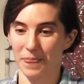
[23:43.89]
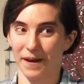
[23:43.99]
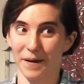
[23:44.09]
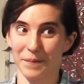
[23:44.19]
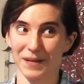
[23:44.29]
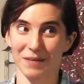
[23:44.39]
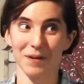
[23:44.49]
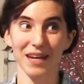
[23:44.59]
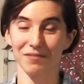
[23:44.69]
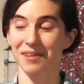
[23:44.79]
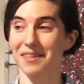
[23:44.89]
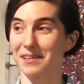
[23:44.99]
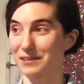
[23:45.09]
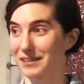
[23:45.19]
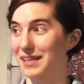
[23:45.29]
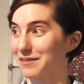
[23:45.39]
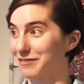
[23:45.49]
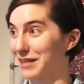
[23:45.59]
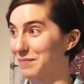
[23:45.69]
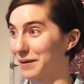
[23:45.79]
Um, it can make everything look like a
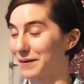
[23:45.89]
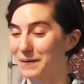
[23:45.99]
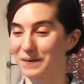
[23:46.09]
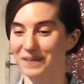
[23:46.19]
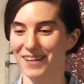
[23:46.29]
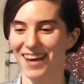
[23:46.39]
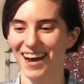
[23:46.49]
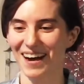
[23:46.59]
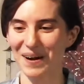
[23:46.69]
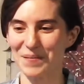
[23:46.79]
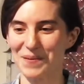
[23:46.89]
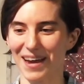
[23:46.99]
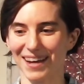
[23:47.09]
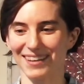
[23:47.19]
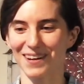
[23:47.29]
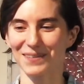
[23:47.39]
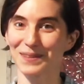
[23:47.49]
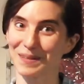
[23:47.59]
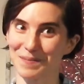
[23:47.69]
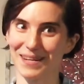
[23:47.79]
freaking miracle, um, and it also
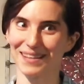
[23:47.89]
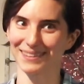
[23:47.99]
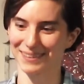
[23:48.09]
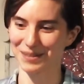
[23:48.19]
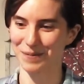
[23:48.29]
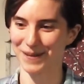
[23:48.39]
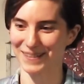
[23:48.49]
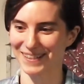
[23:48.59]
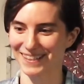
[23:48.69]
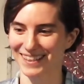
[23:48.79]
can be a little depressing.